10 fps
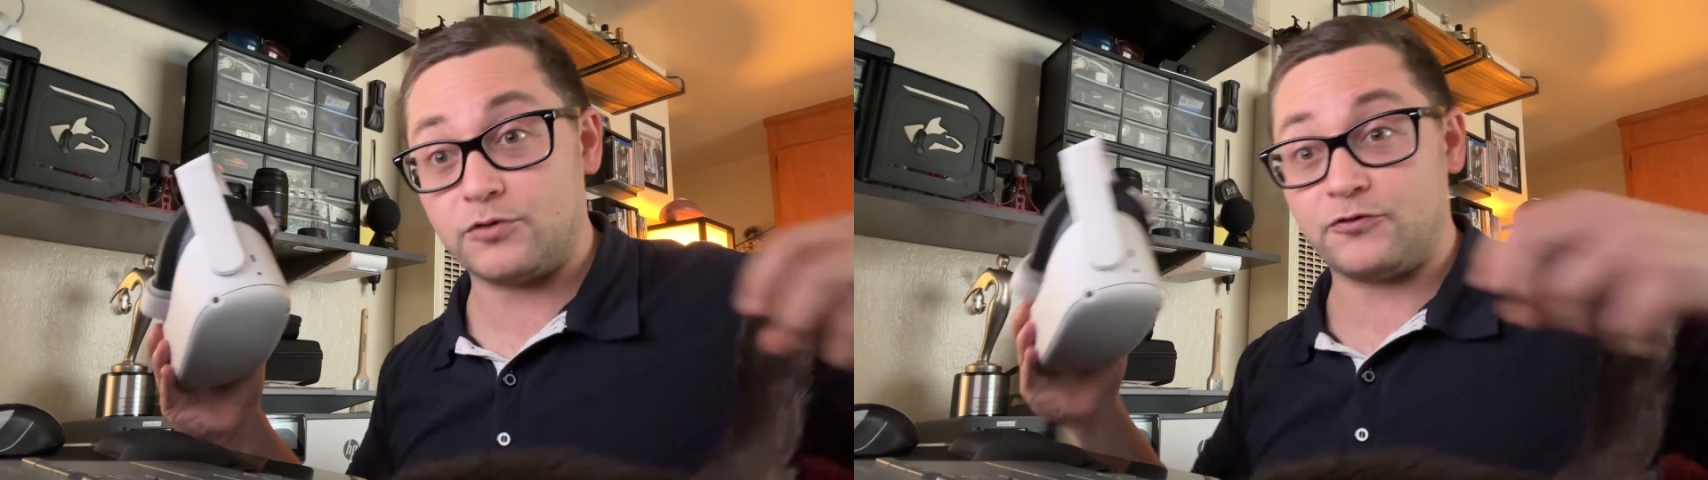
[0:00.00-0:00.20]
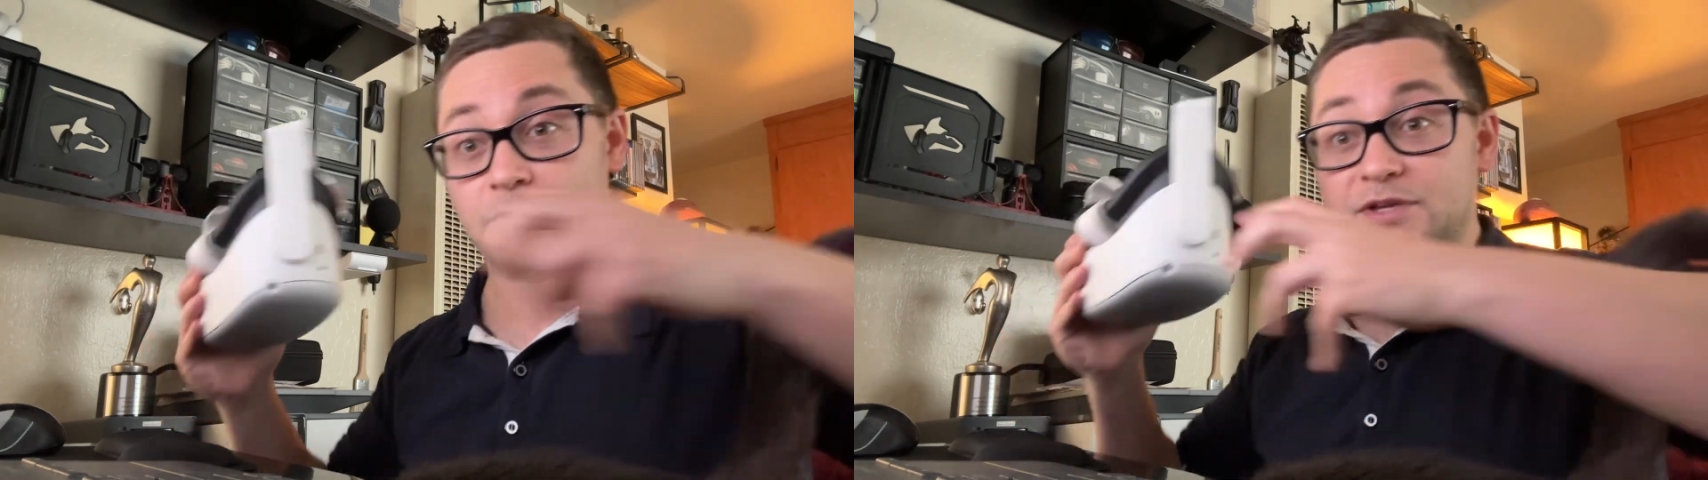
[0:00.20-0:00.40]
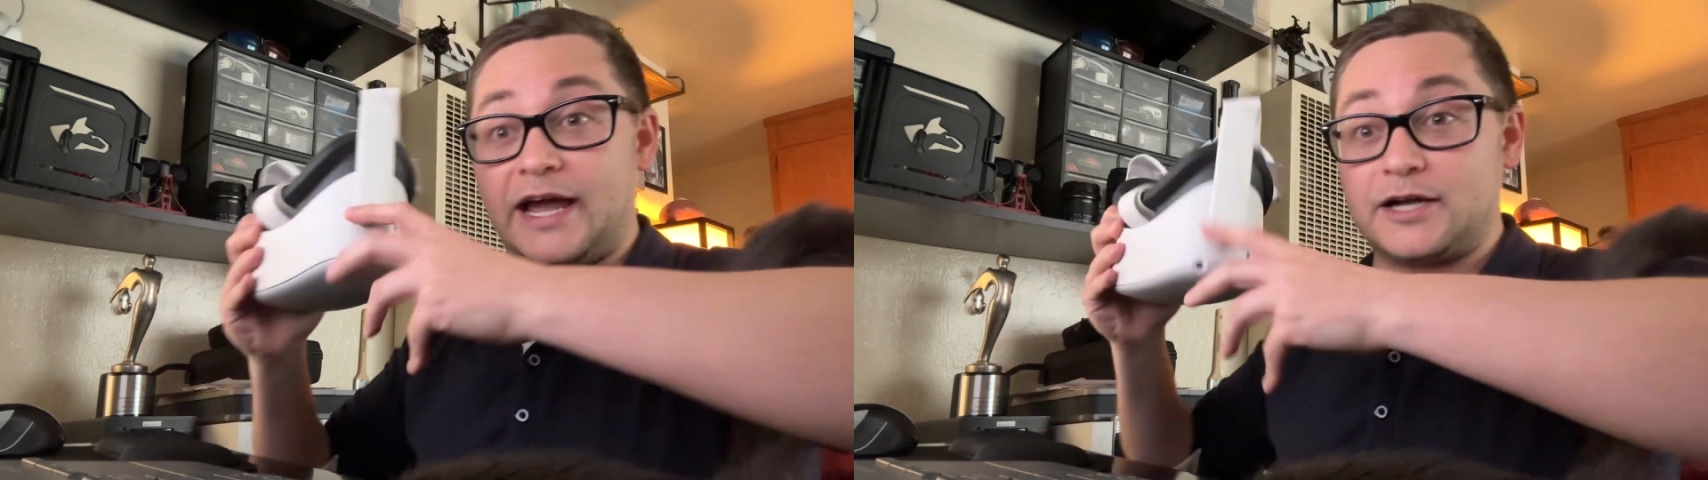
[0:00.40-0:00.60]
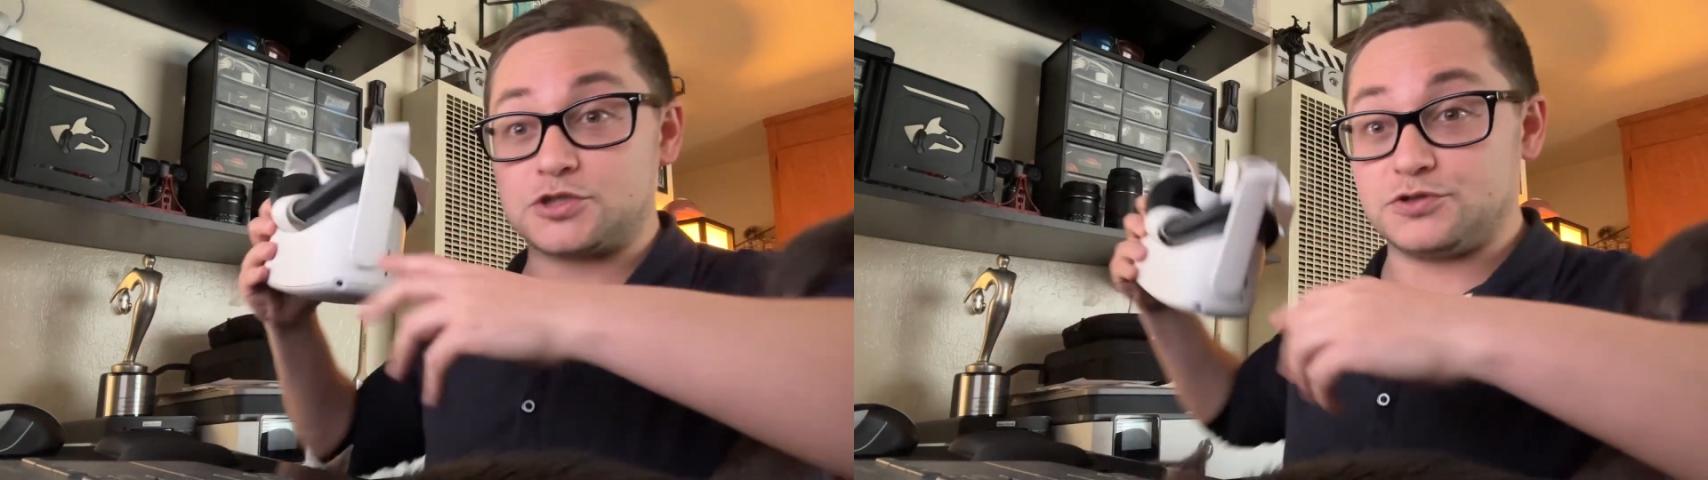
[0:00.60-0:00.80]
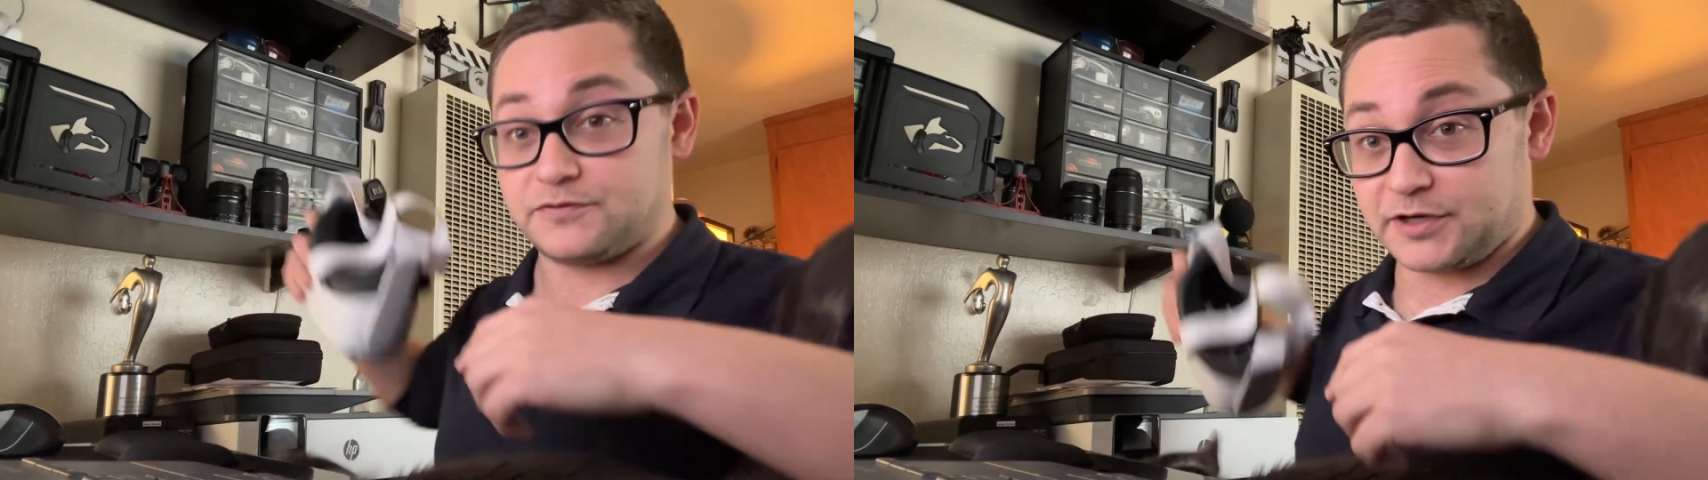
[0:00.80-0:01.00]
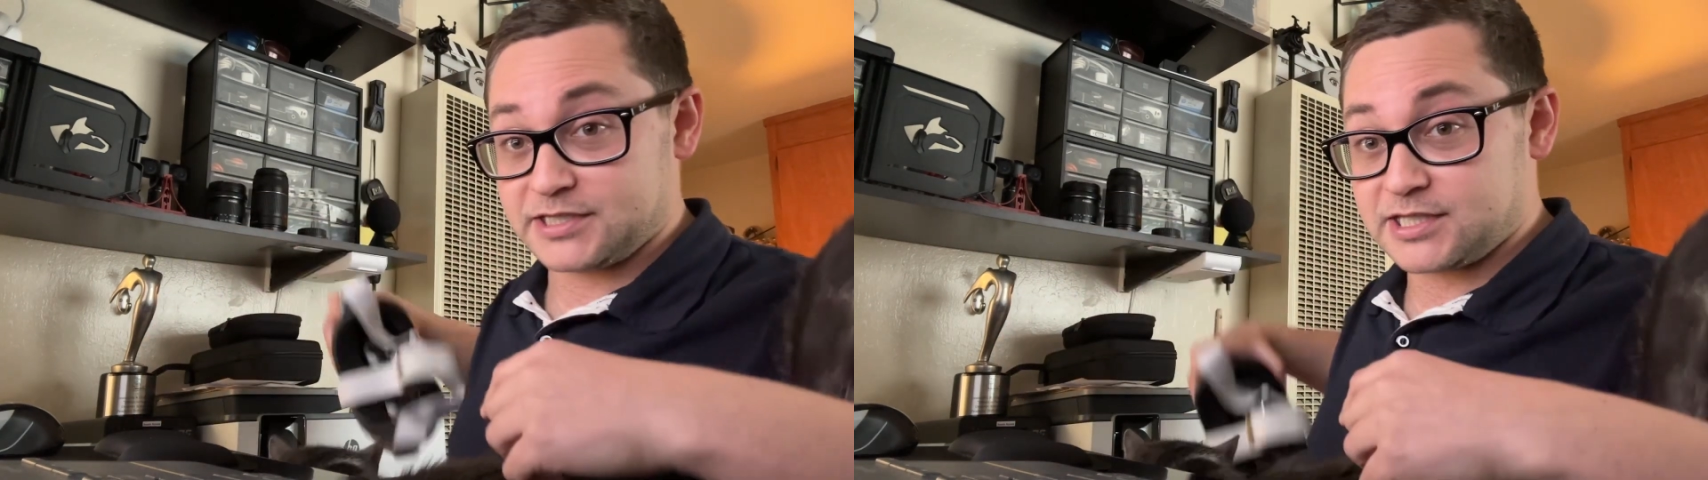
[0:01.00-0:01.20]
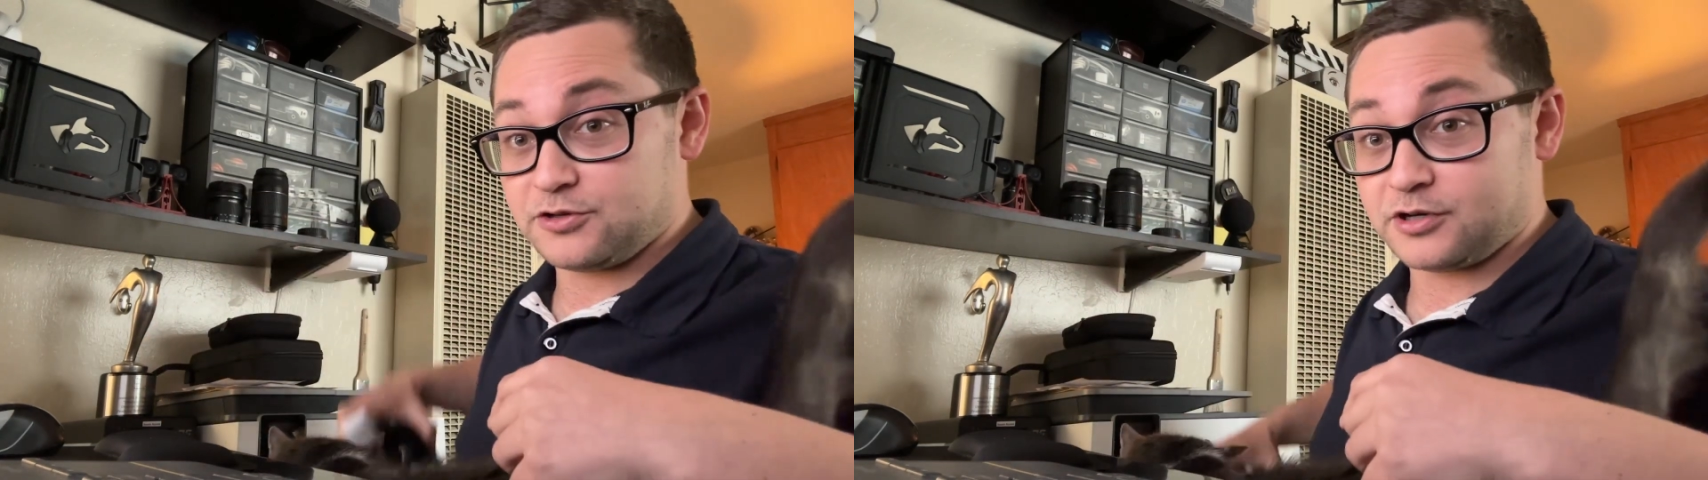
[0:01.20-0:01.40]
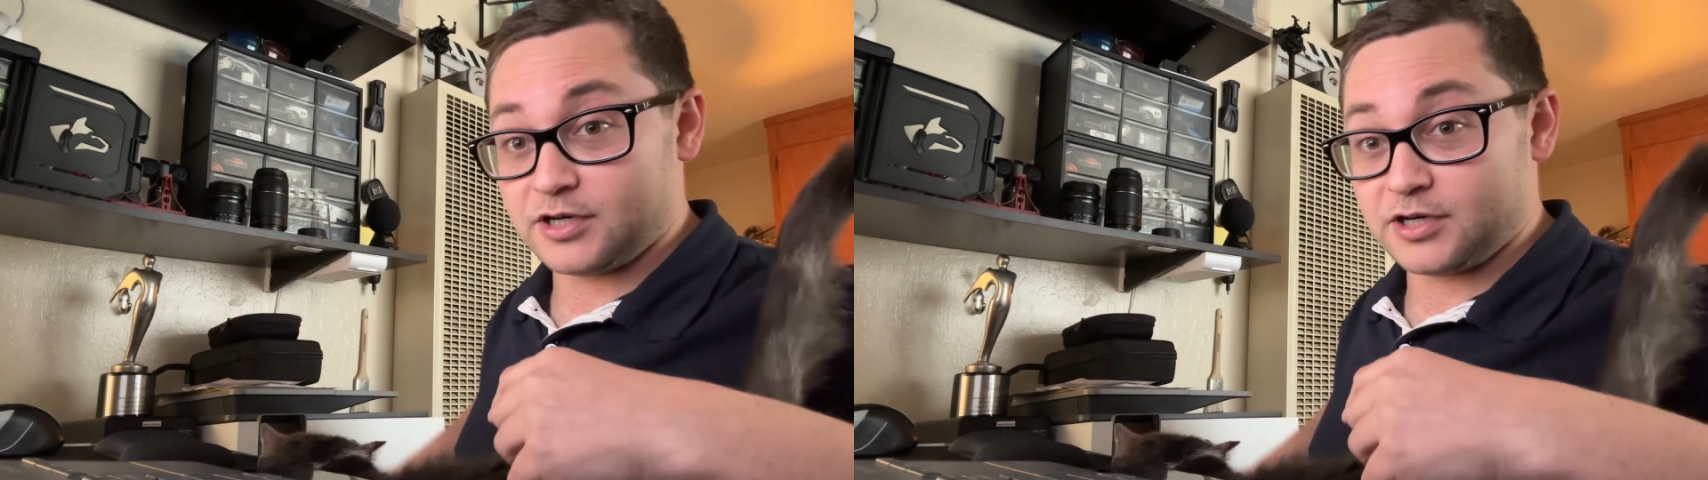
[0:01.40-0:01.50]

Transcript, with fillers: from the actual device that you're going